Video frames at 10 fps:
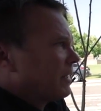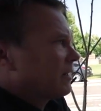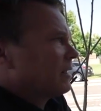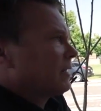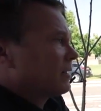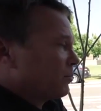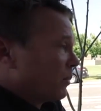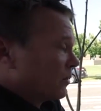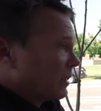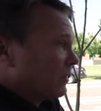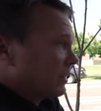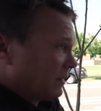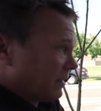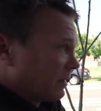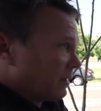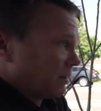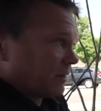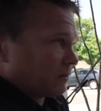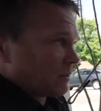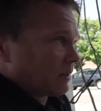I mean, it's like the boathouse, the
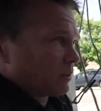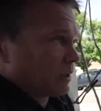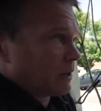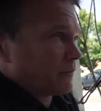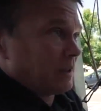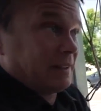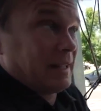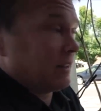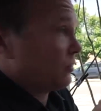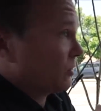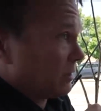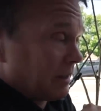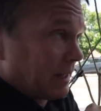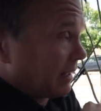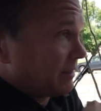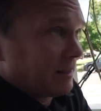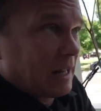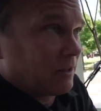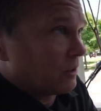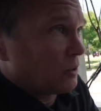whitewater rafting is like
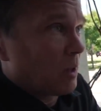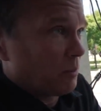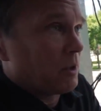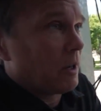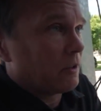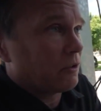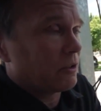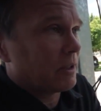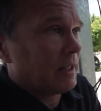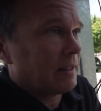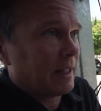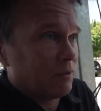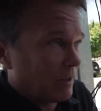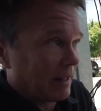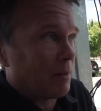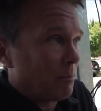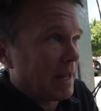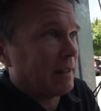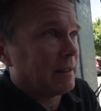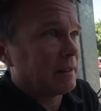international top notch. Mm-hmm. It's like you get the
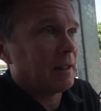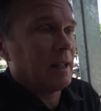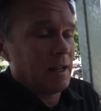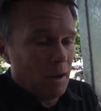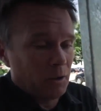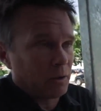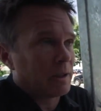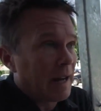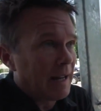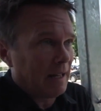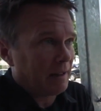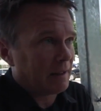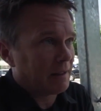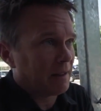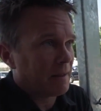best also guides,